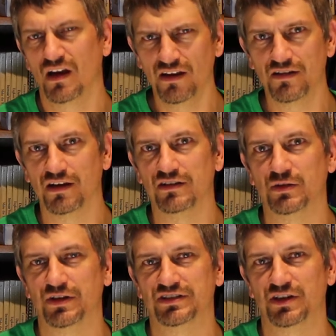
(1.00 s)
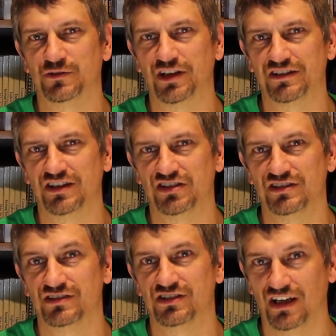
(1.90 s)
Hey there do-it-yourself
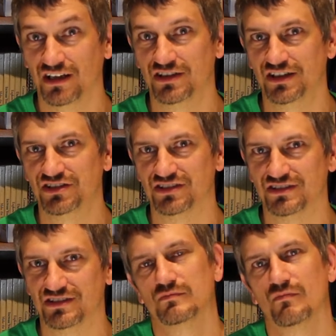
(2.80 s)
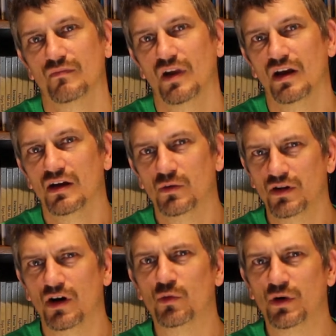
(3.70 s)
technicians and teachers. With
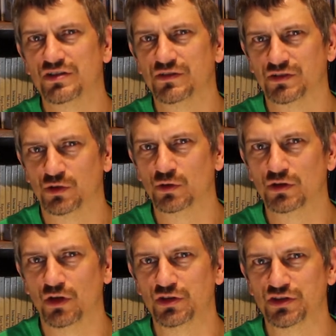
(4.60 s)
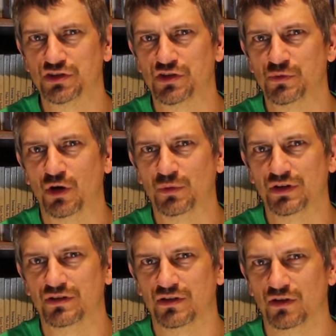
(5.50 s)
a whole bunch of school closures at the moment,
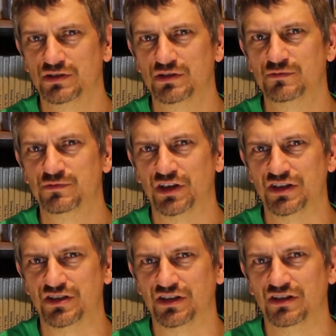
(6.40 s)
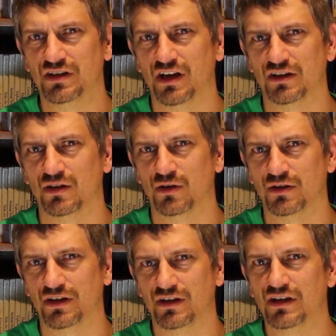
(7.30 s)
lots of teaching and
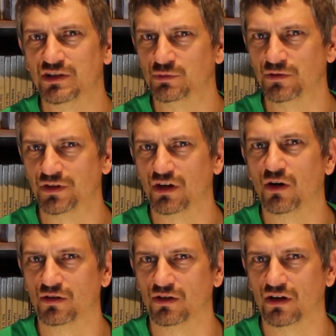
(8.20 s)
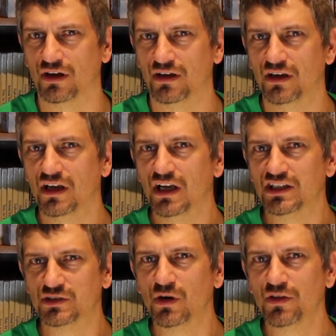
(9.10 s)
learning is moving online.
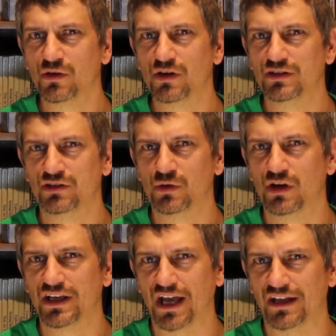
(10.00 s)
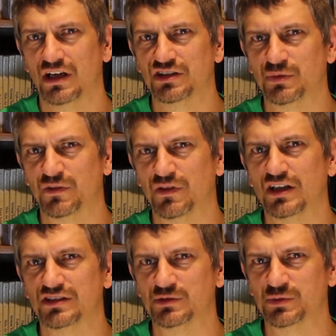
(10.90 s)
So I thought I'd do what I can to
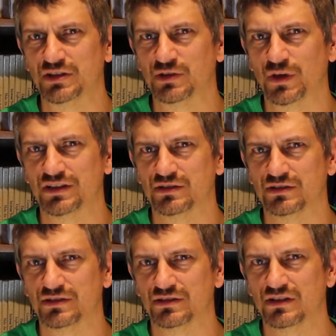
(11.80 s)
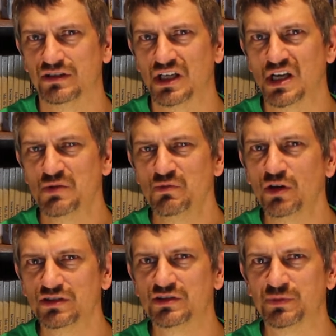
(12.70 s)
provide some special resources.
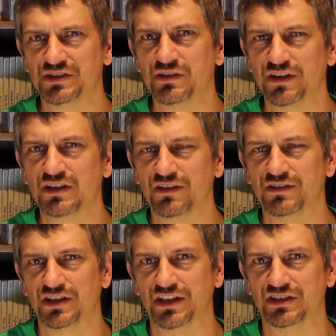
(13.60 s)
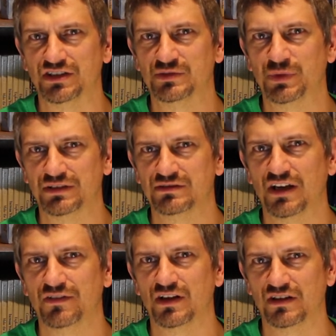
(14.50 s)
Not specifically for teachers, but
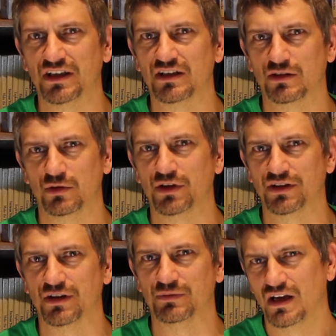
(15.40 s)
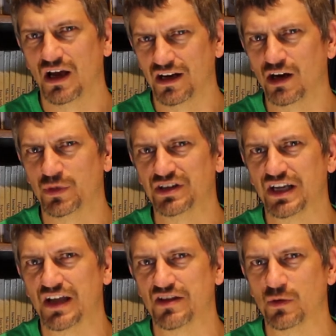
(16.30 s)
definitely including them and helping to
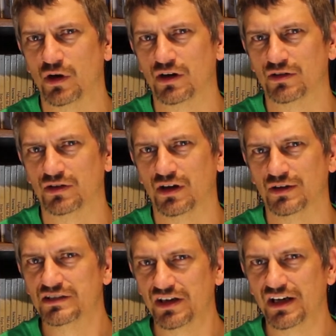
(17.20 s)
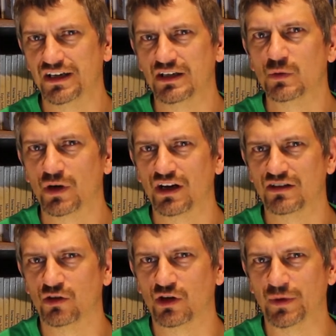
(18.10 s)
get their work online. Today, we're going to
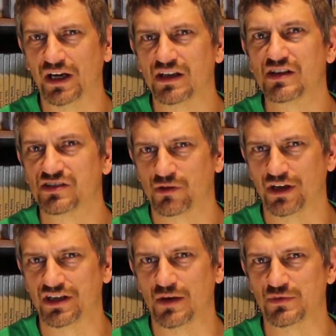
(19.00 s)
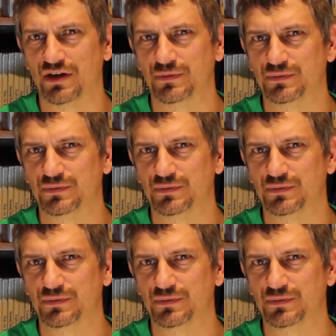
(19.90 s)
talk about screen capture.